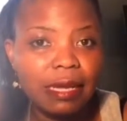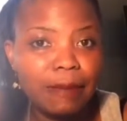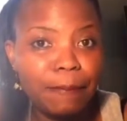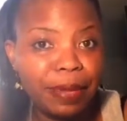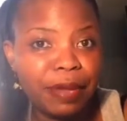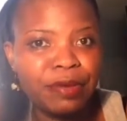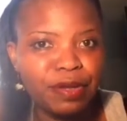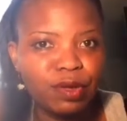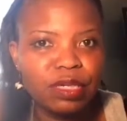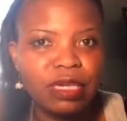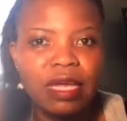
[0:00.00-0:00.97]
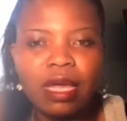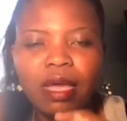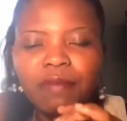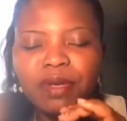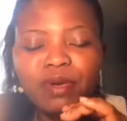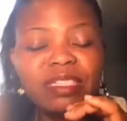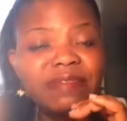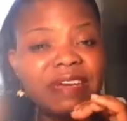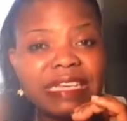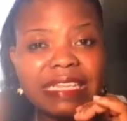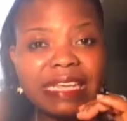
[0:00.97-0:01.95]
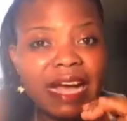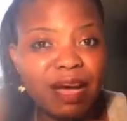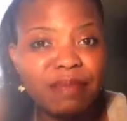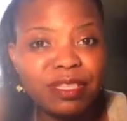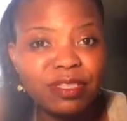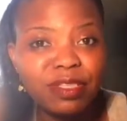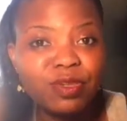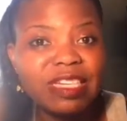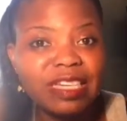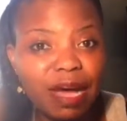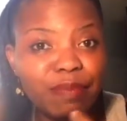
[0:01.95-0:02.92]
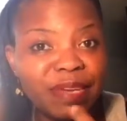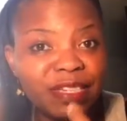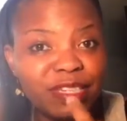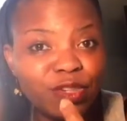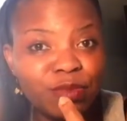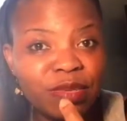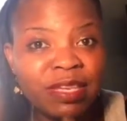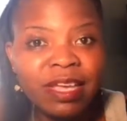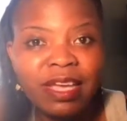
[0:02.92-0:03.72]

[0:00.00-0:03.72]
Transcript: Period. because if anything happens to you, it happened to me.